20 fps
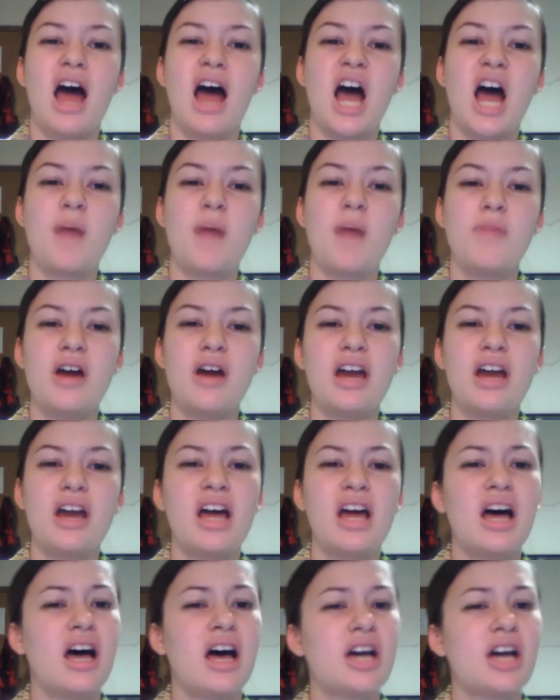I'm not
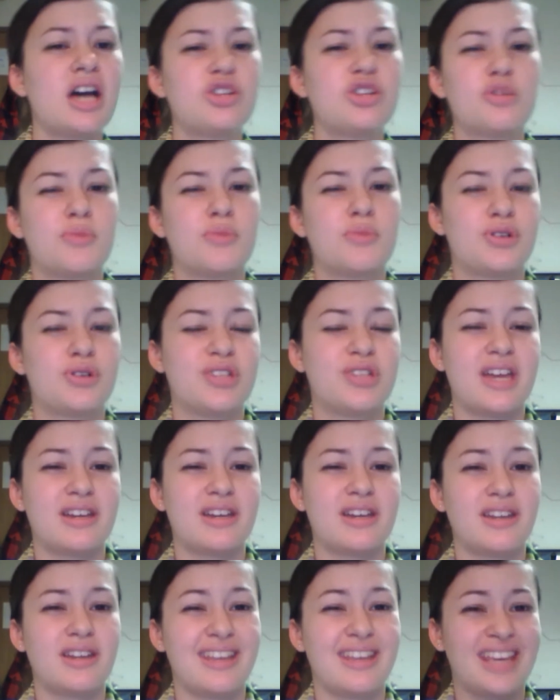100%
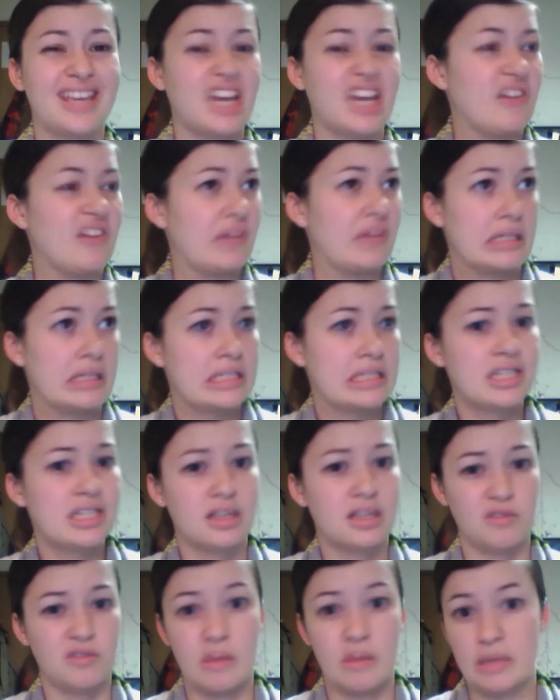convinced,
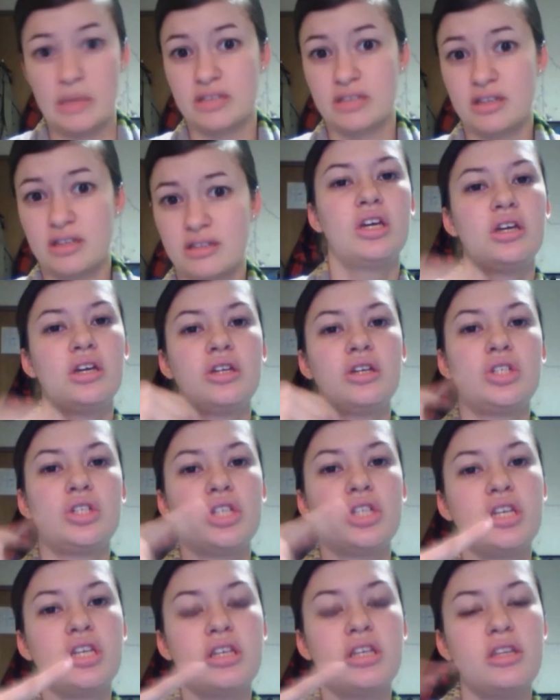if that makes sense.
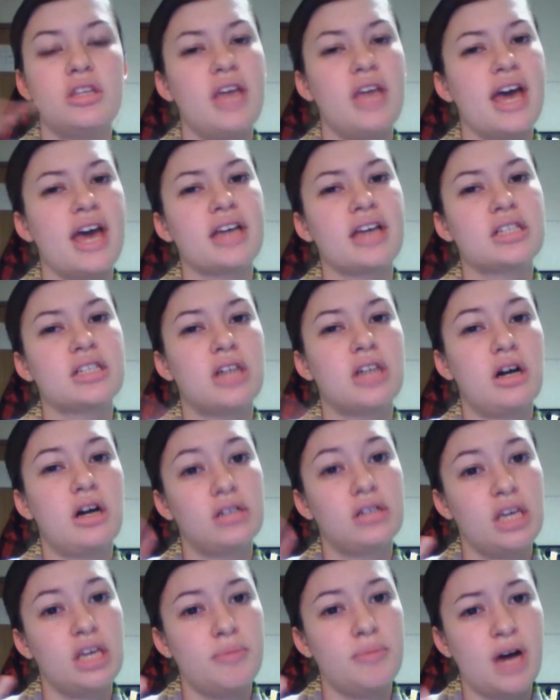She, the ex,
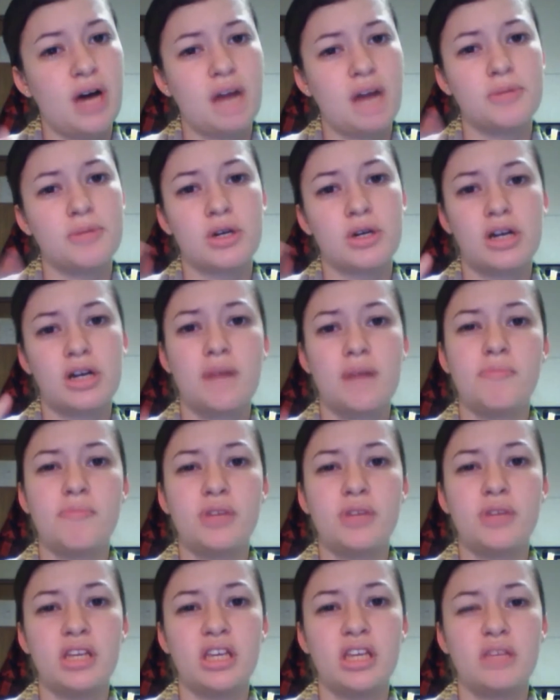Allkpop, her
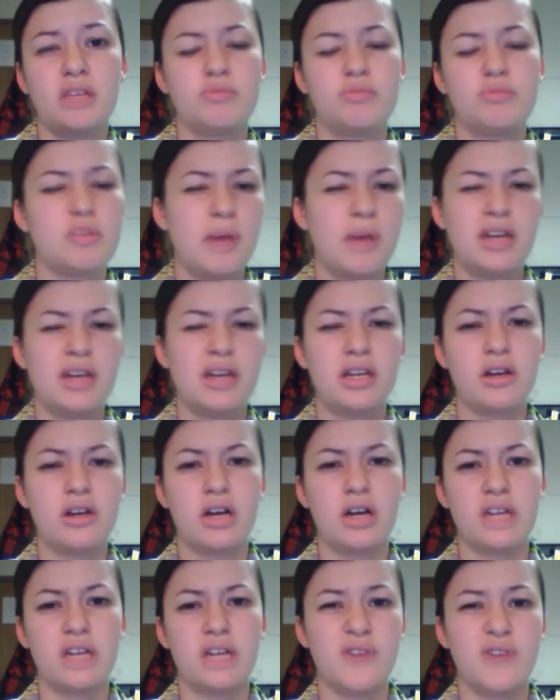company, depending
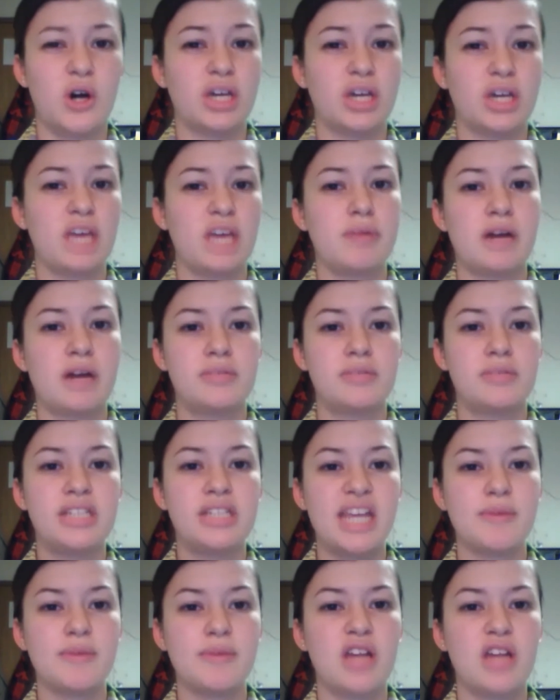on if Allkpop's
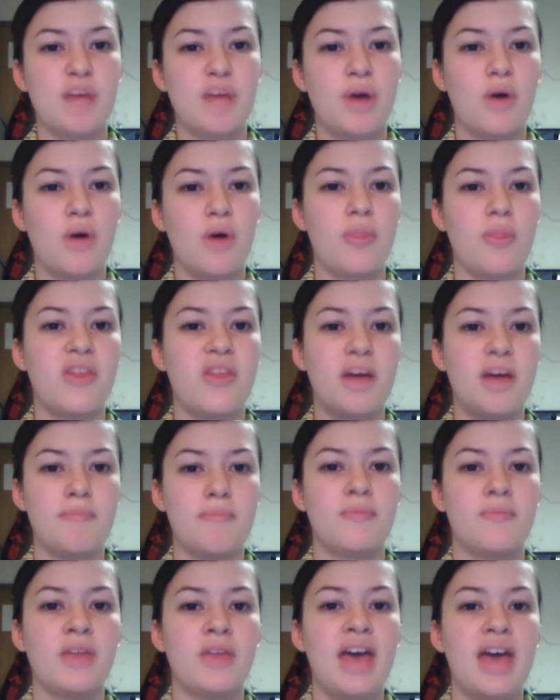statement about
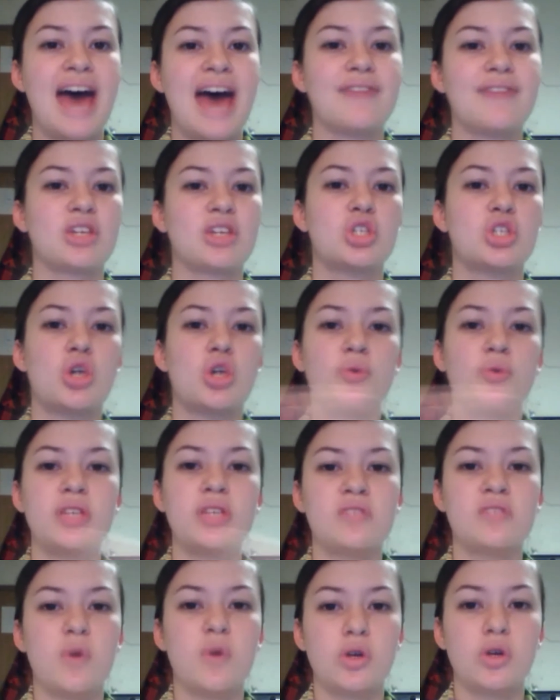them having shown
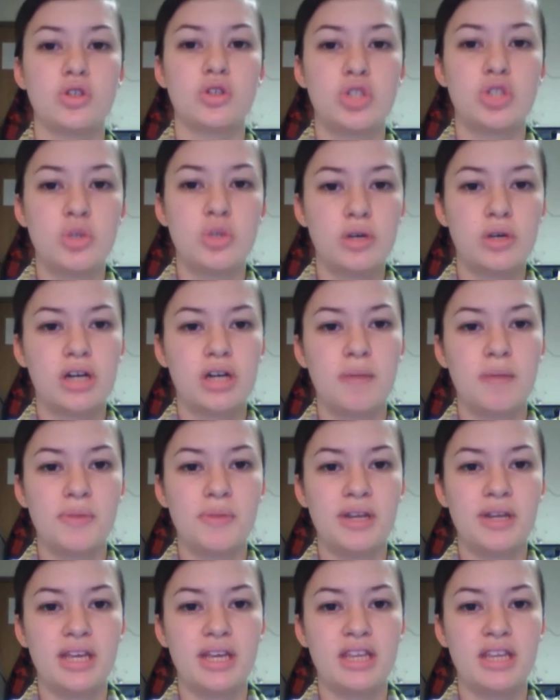these photos to her
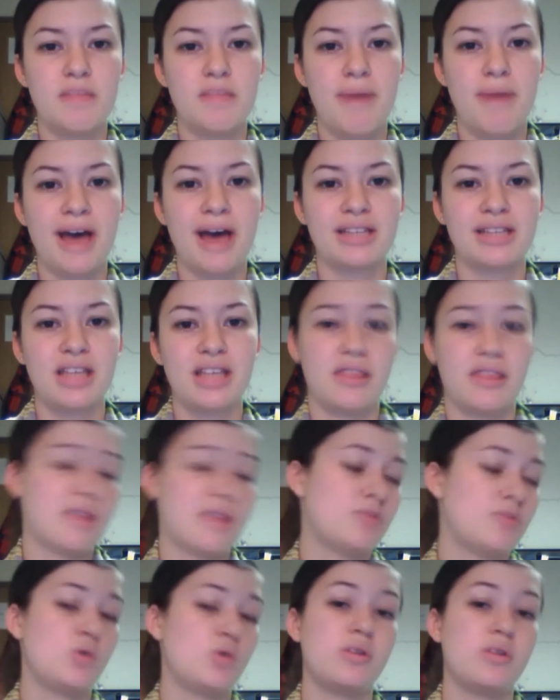company in the past and
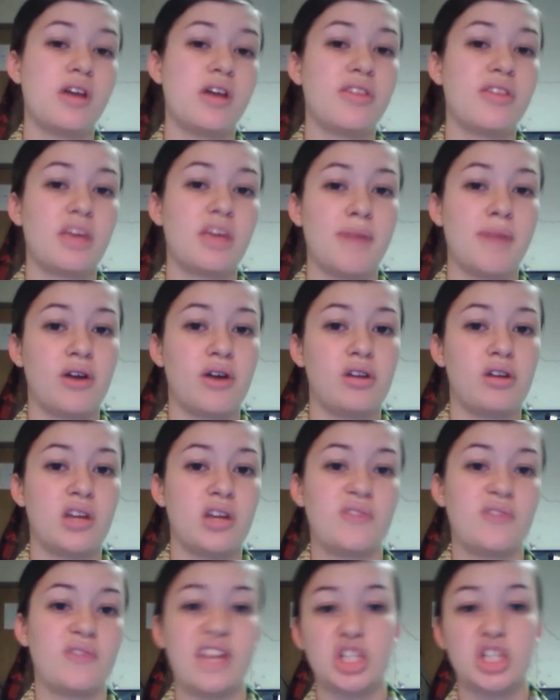them doing nothing about it,
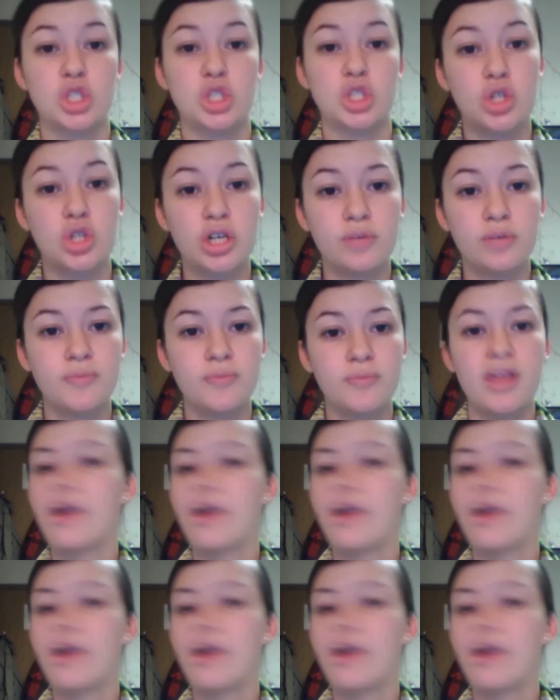if that's true,